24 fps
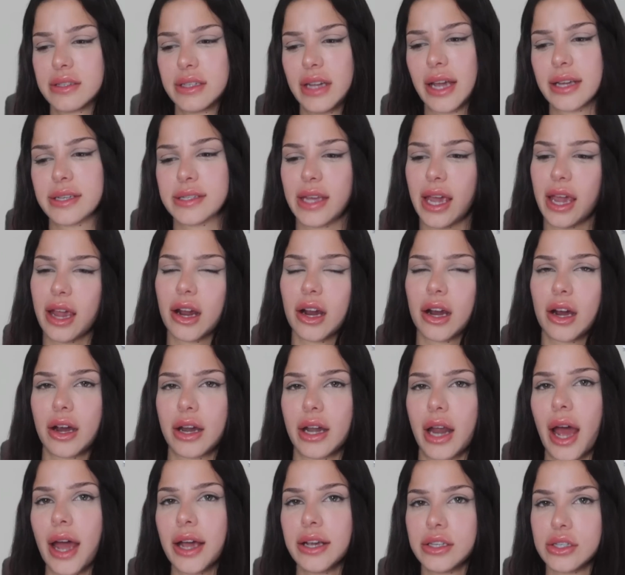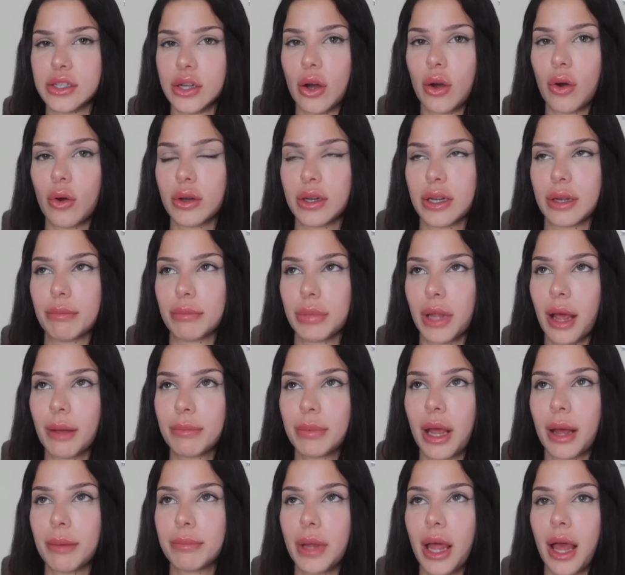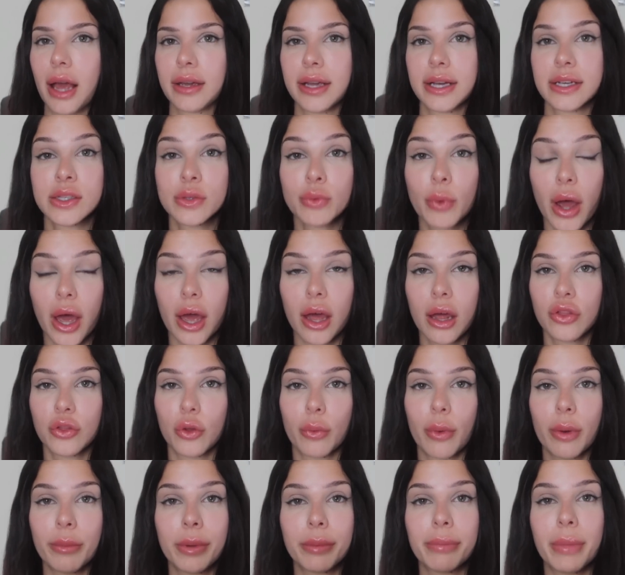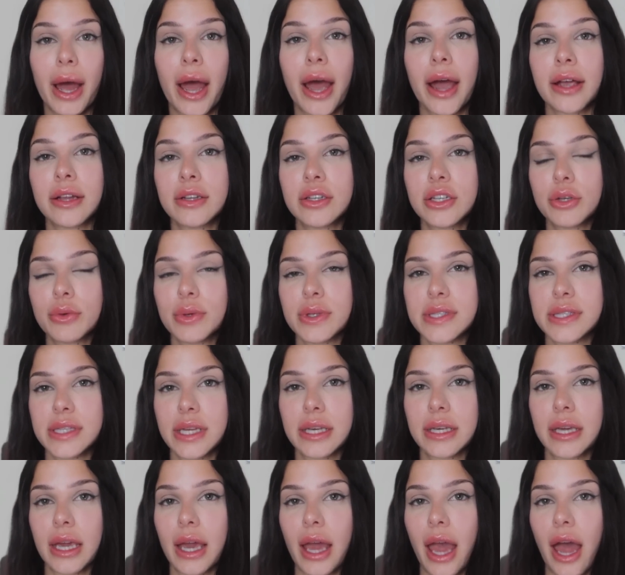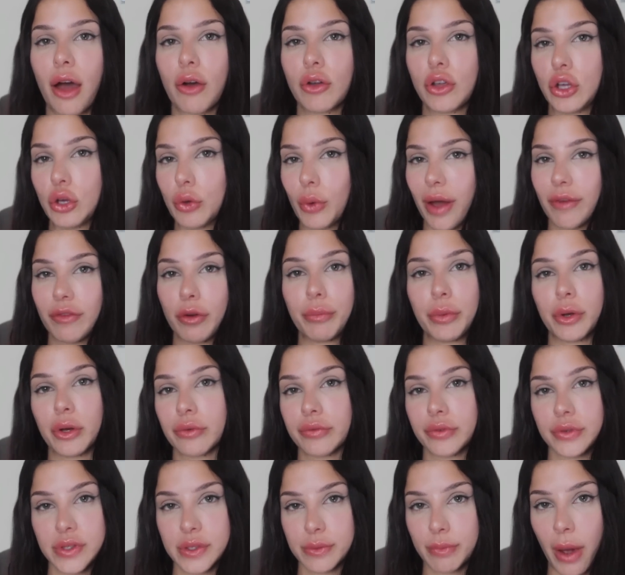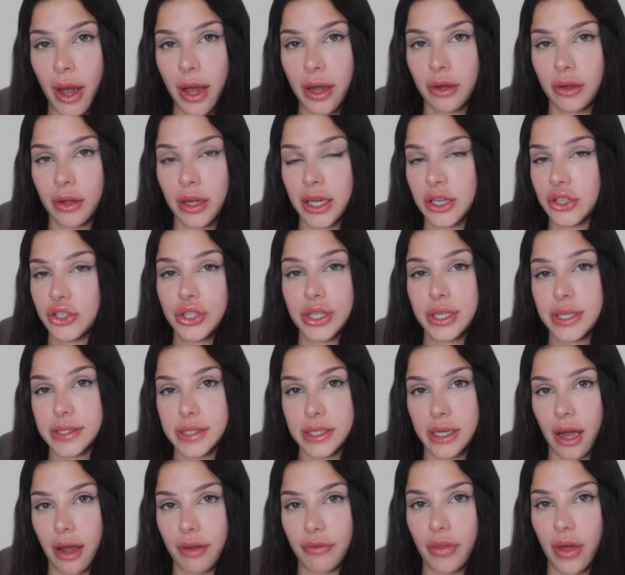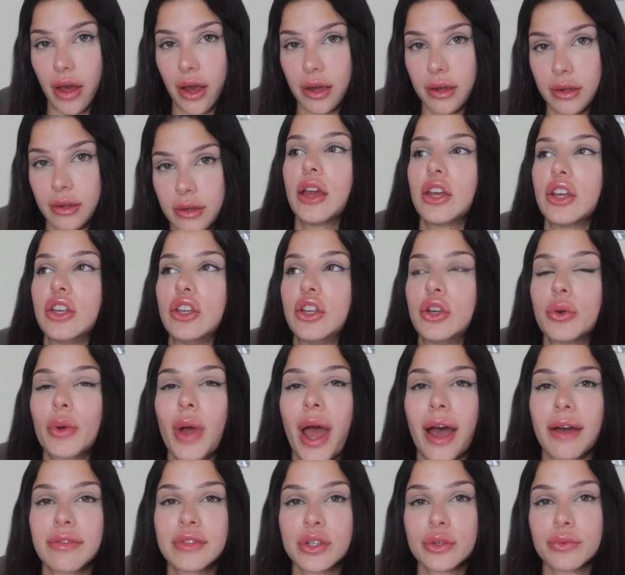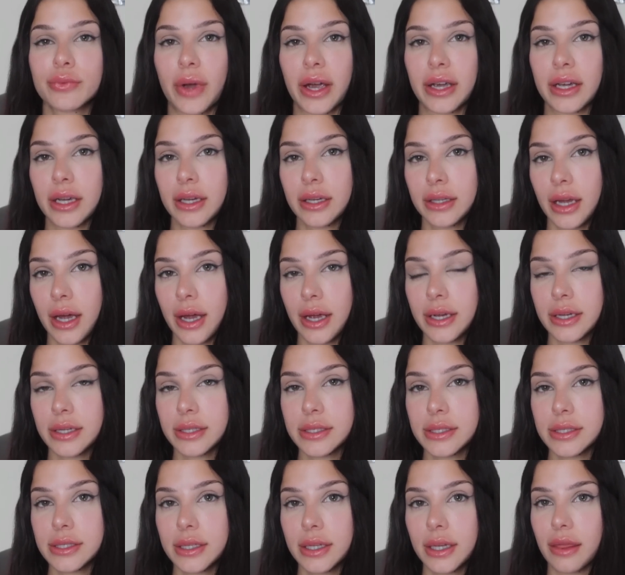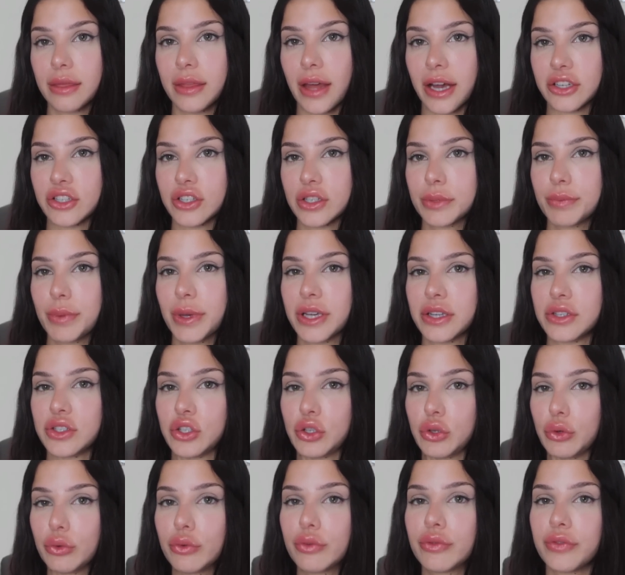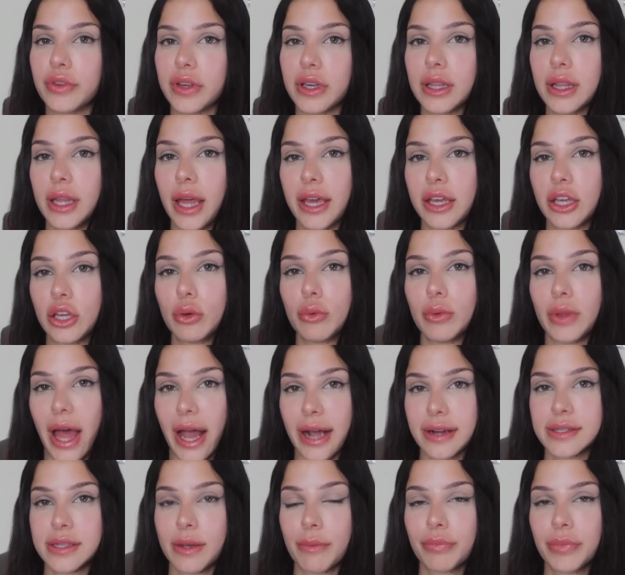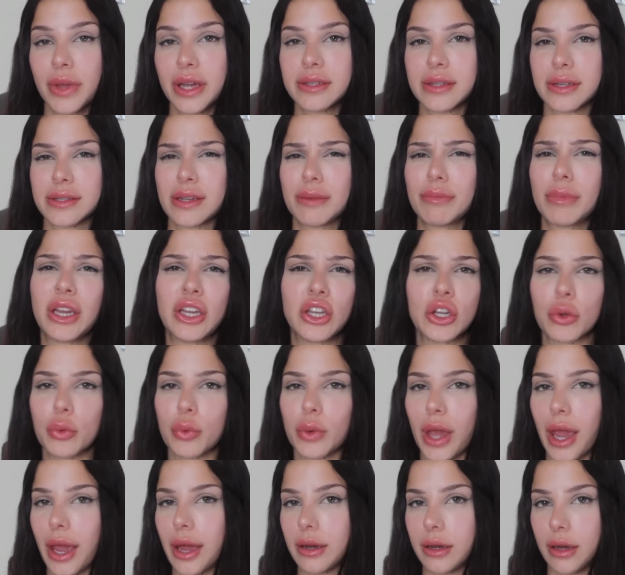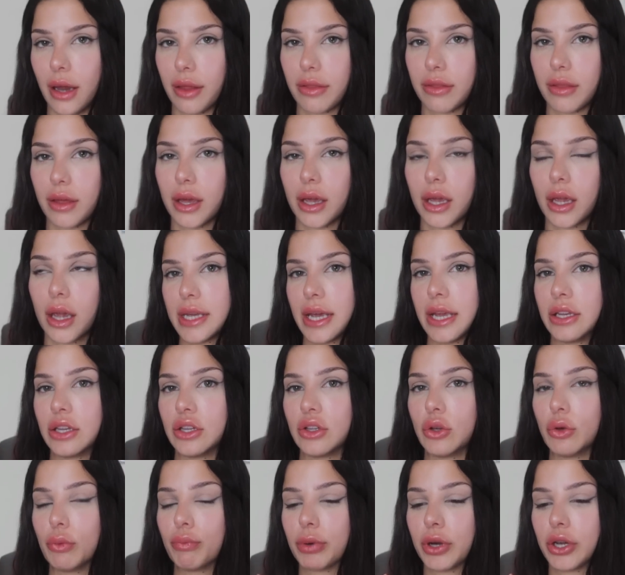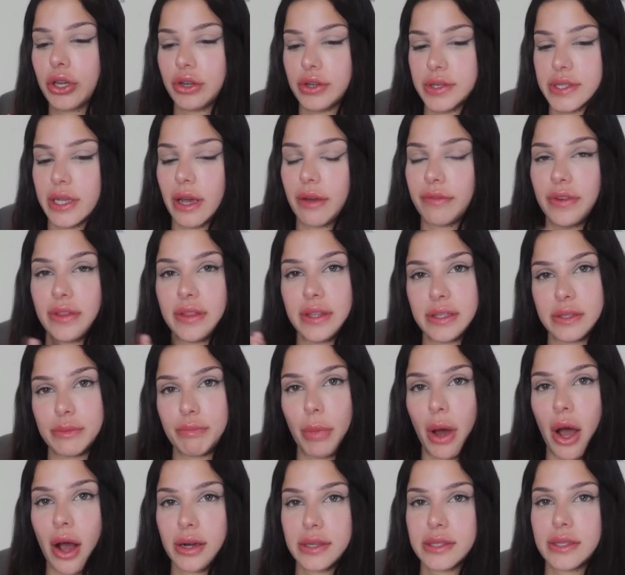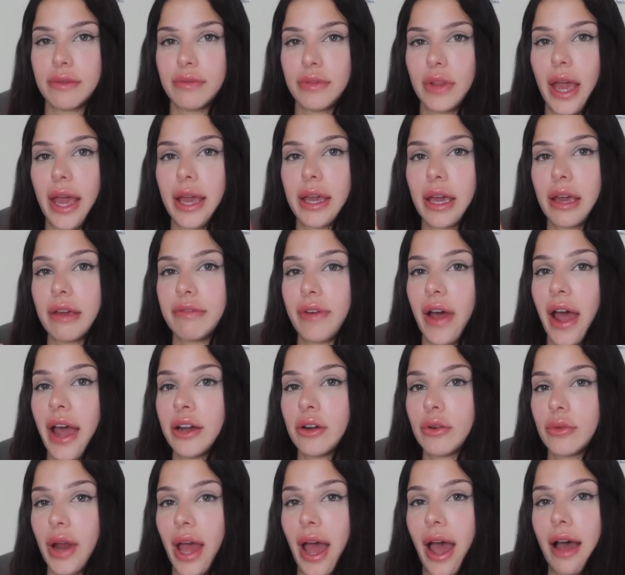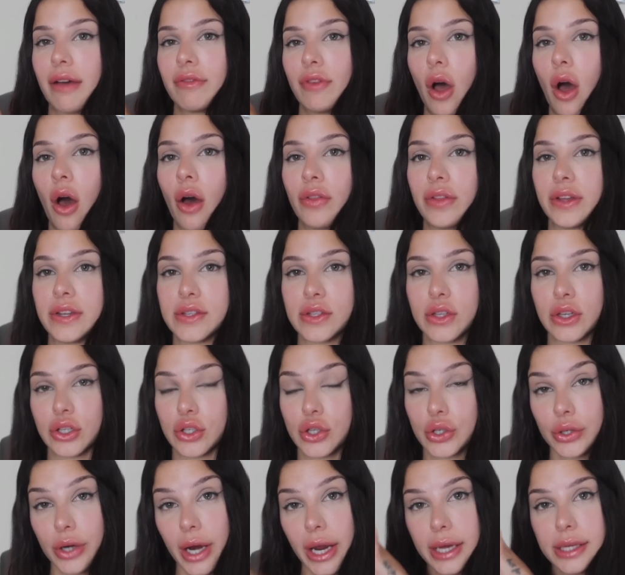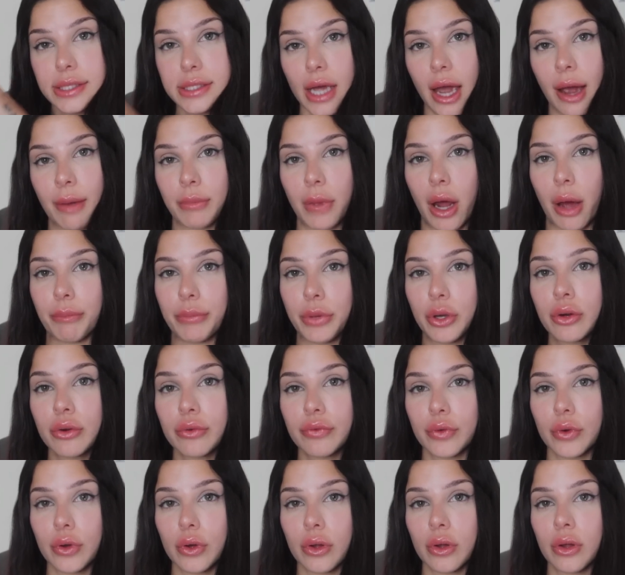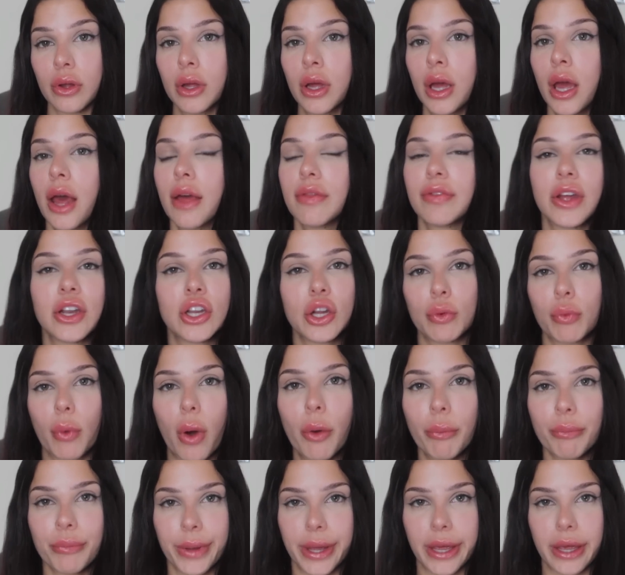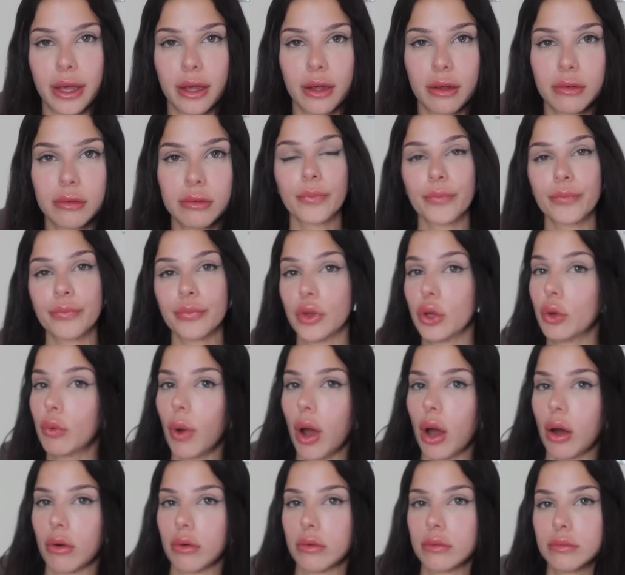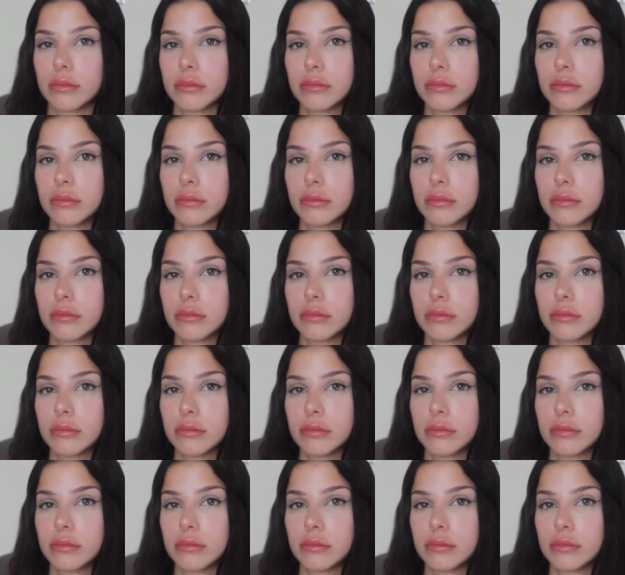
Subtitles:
nice hair and I don't, and blah, blah, blah. Guess what? The woman behind you is thinking how you have a beautiful smile and she doesn't have that. You have to recognize that just because you feel like you lack something doesn't mean you gain nothing. And you put yourself in this box of like, if I don't have all these good traits, I'm not beautiful, then you won't be. You won't.